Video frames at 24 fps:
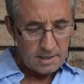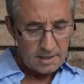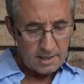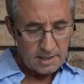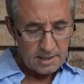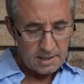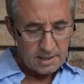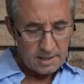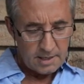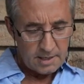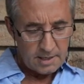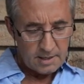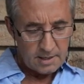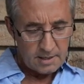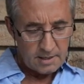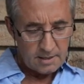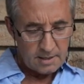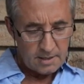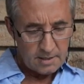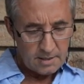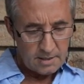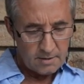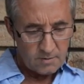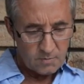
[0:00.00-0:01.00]
and
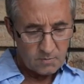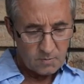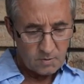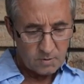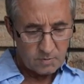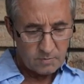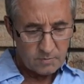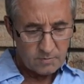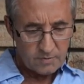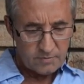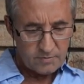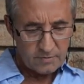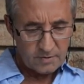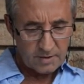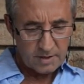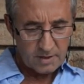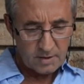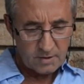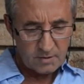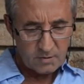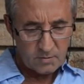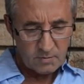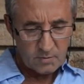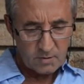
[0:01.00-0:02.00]
what we
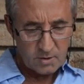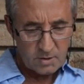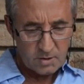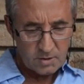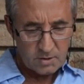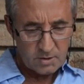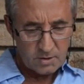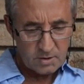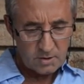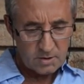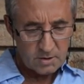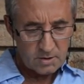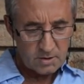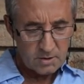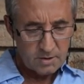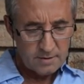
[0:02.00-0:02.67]
found was